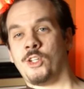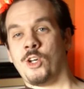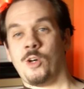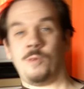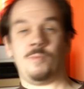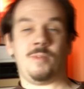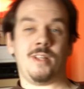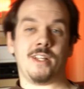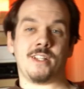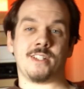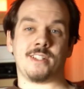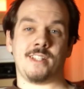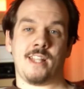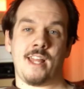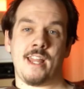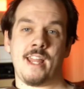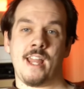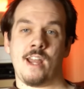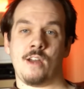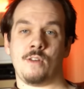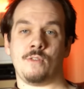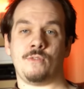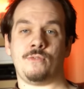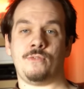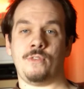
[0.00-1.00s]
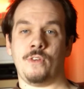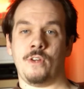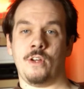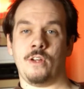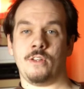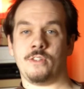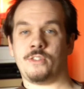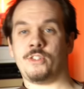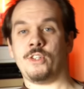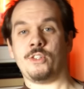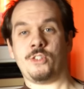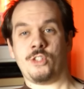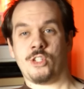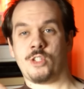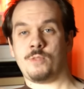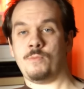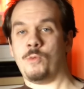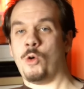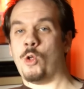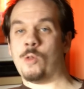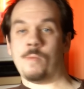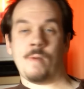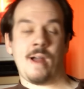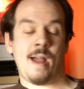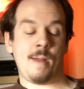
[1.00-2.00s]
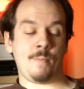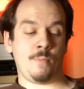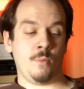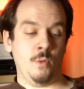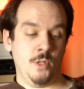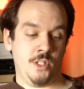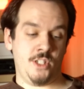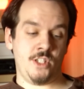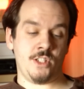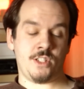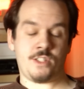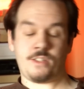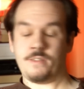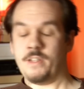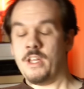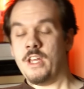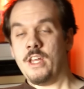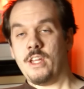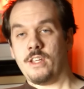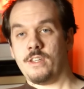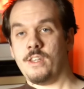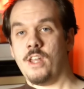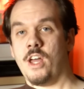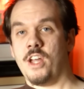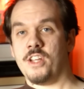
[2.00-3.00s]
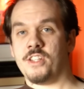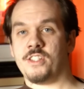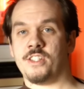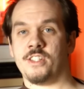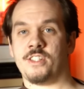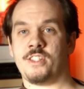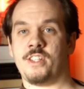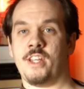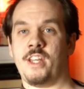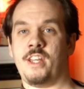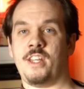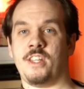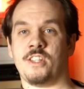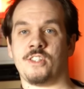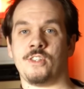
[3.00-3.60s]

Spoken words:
complex layout for such a small map, which is nice to see.